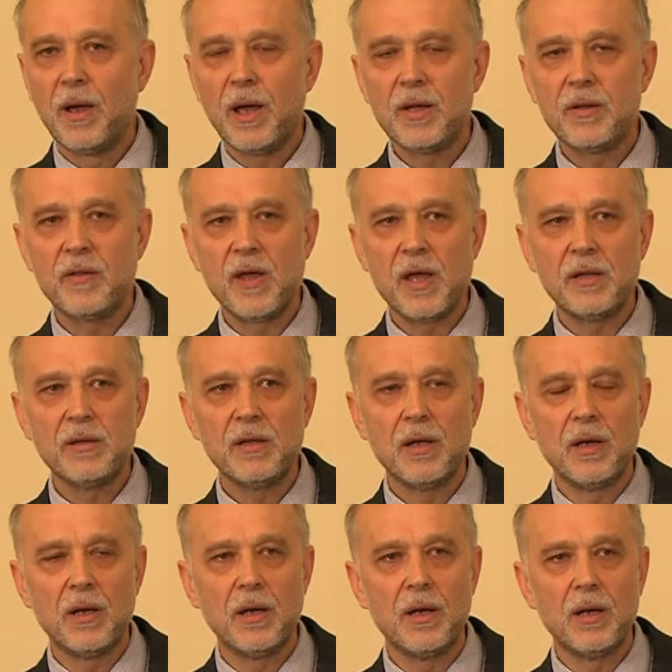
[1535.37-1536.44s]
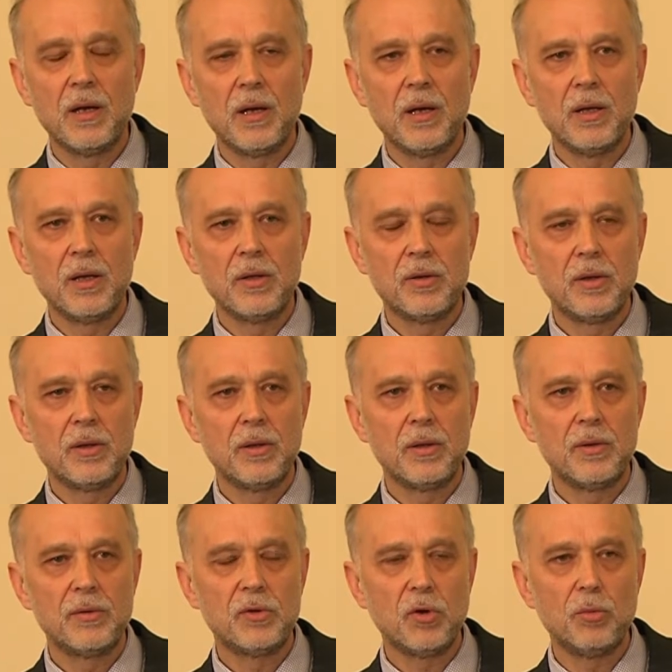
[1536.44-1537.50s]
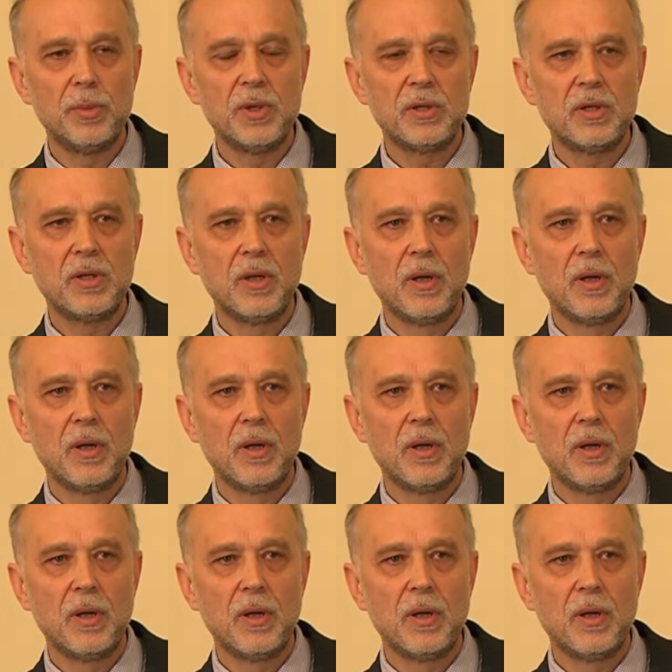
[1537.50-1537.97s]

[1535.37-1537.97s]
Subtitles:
And then Tobit,